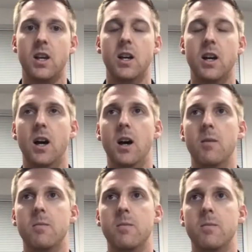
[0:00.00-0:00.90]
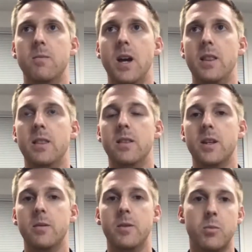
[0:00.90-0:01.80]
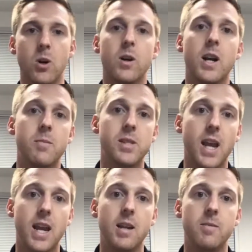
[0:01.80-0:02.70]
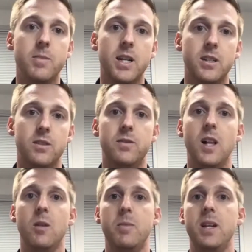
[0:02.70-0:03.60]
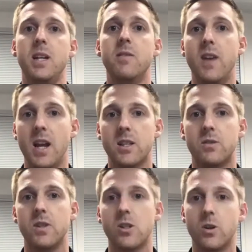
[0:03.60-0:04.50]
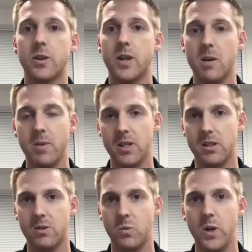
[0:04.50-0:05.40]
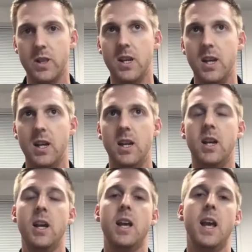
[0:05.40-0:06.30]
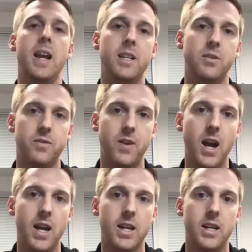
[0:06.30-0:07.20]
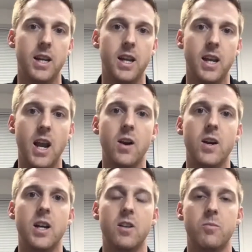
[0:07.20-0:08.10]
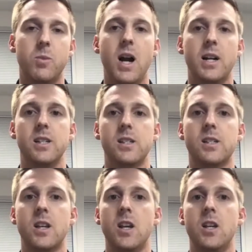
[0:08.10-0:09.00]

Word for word: Um, and the, the program is aimed at developing advanced physical therapists within a defined area of practice.